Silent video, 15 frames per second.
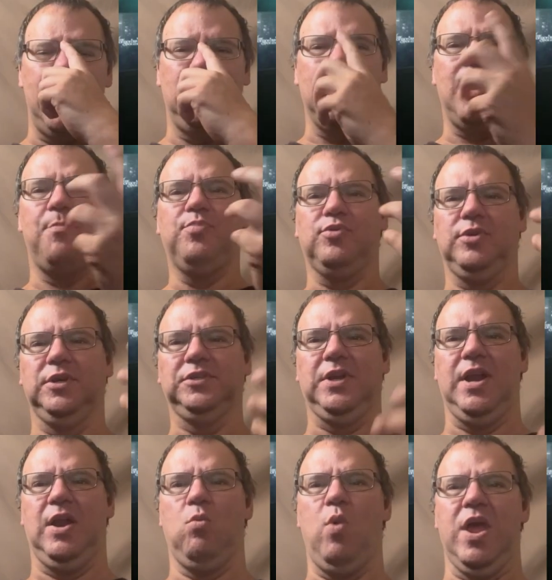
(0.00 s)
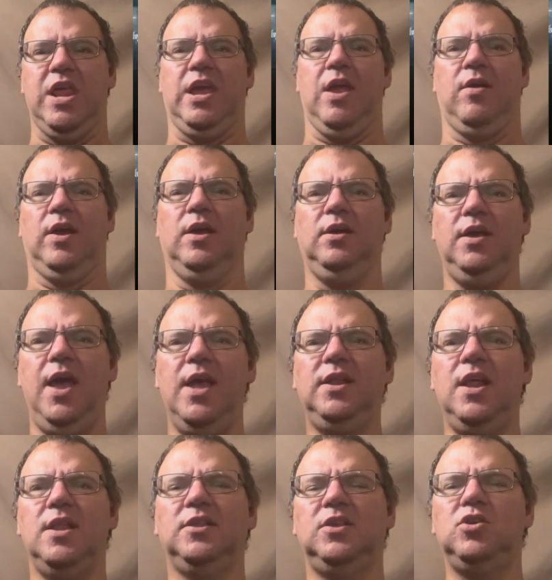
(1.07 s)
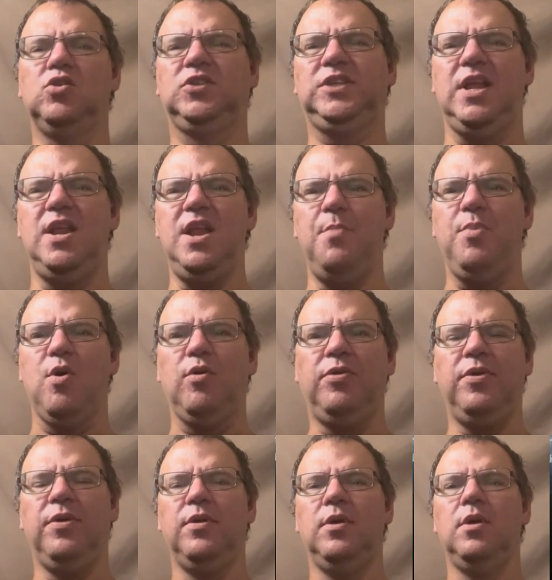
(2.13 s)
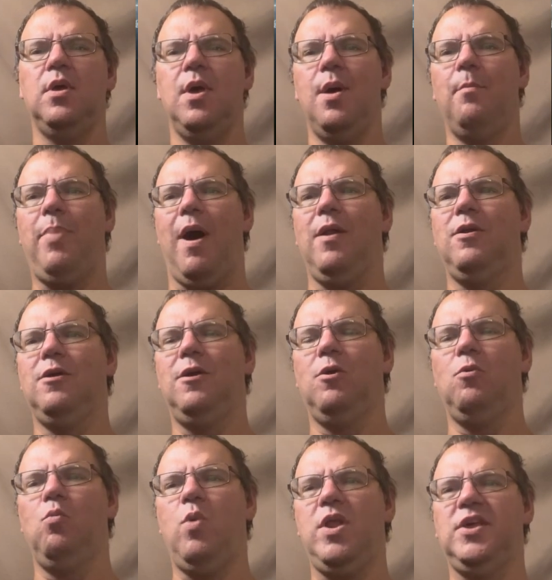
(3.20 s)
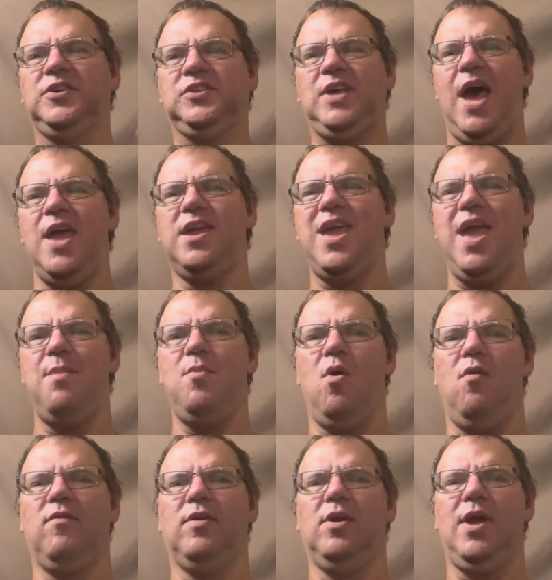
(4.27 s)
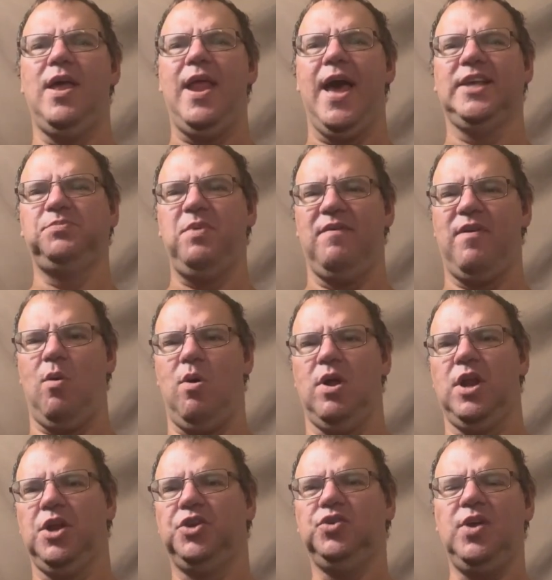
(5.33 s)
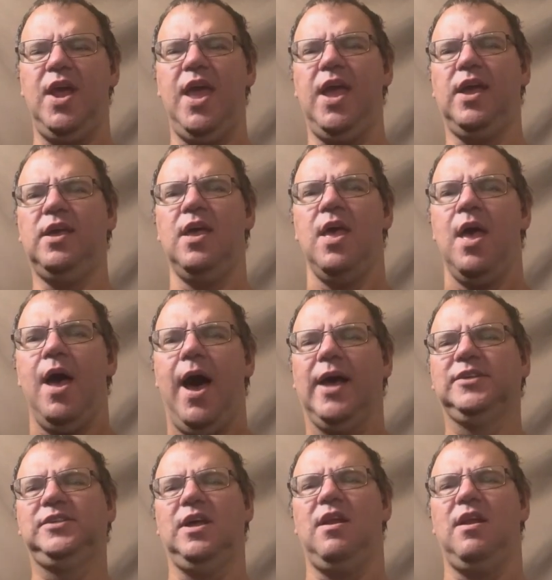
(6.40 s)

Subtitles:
of like a prison waiting area, and you sit in a booth. But when this guy came over and asked me if I wanted a drink, I said,